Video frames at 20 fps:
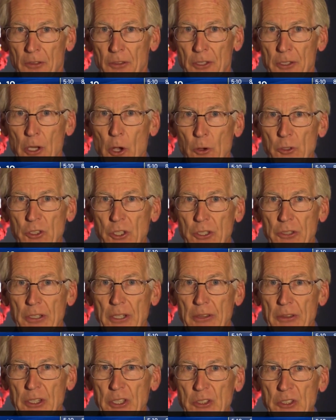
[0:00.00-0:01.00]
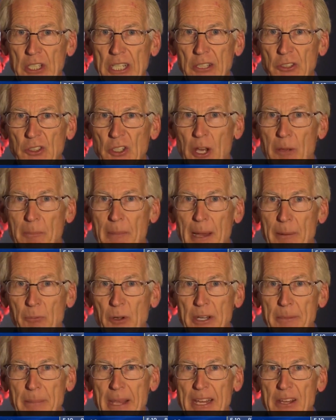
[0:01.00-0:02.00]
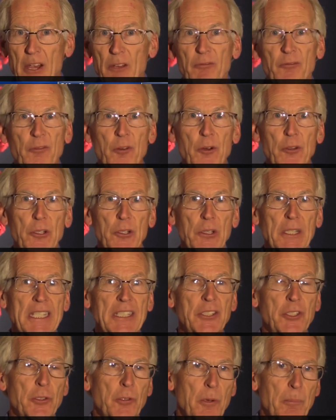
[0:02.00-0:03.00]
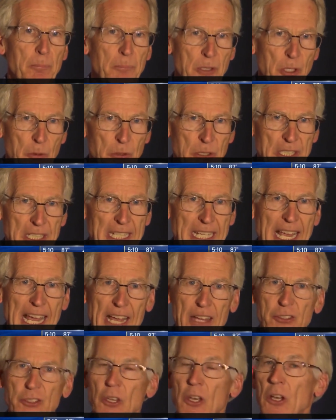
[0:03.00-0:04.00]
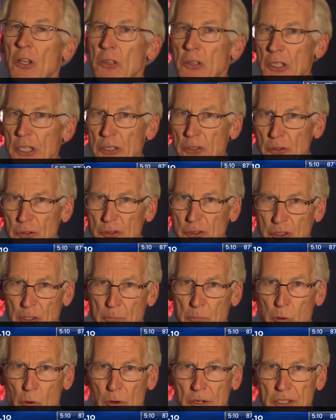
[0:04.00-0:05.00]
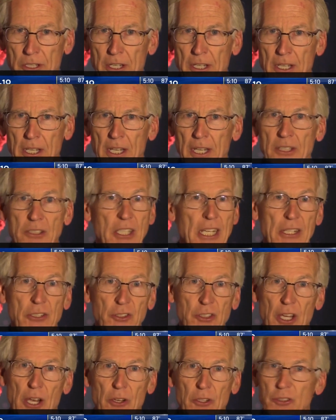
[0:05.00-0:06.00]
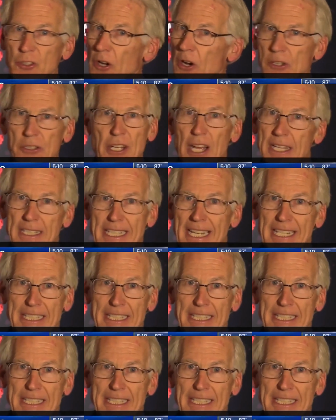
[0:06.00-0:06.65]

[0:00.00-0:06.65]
The notion that this T cell memory may further lead to immunity has little support. T cells are not